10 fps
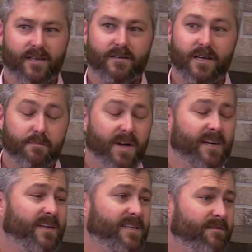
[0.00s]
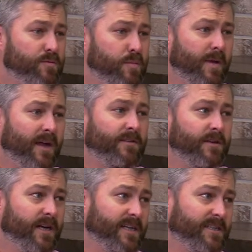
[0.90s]
No, it, but right. it does have to be made in the
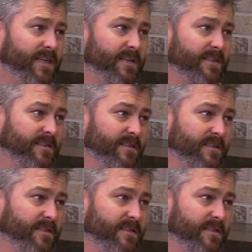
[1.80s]
United States.